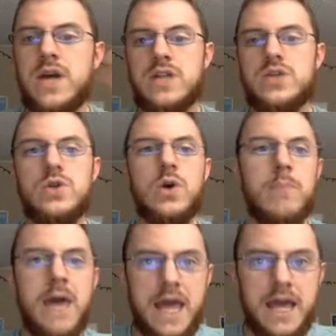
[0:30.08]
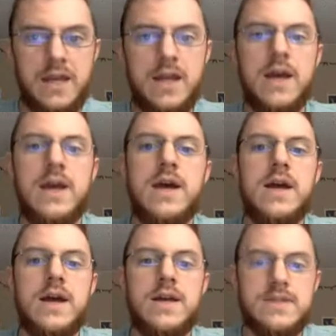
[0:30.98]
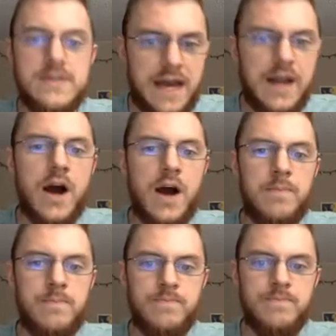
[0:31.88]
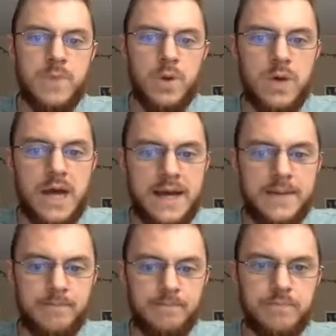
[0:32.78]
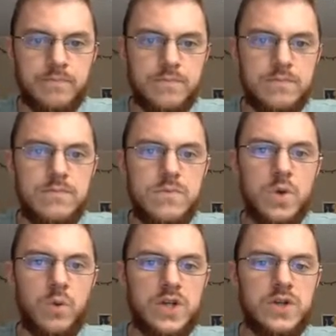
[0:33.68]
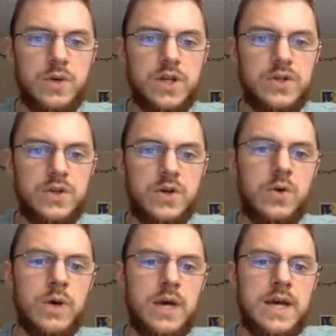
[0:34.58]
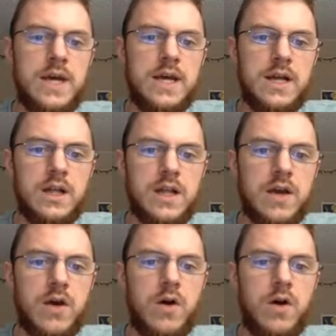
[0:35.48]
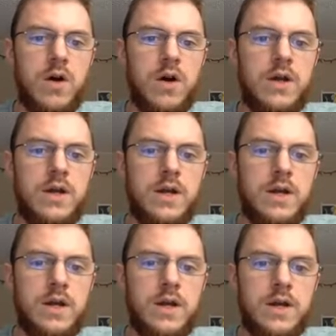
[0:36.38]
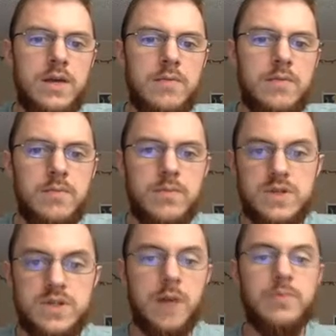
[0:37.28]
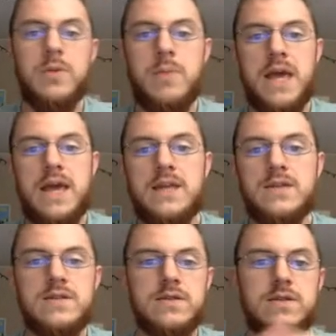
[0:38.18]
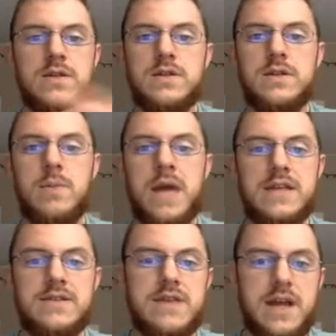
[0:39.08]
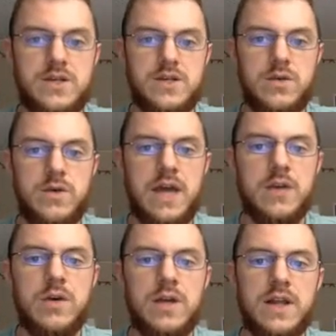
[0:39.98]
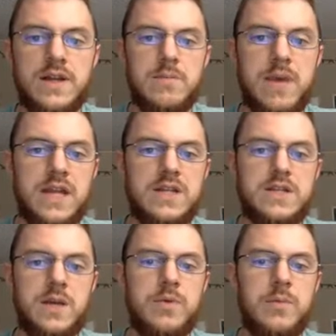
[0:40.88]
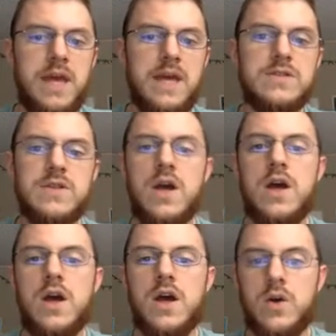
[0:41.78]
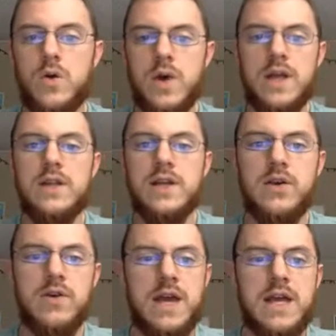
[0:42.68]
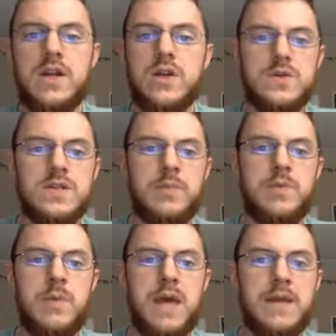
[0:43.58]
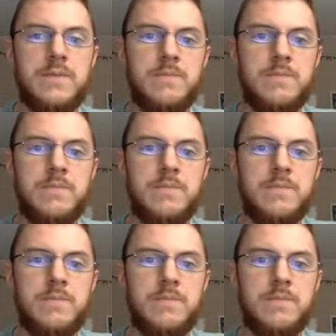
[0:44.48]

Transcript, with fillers: you got your domain set up, okay? What you want to do, click on subdomains, the domain section, okay? You're going to click manage subdomains, quickly create a new subdomain,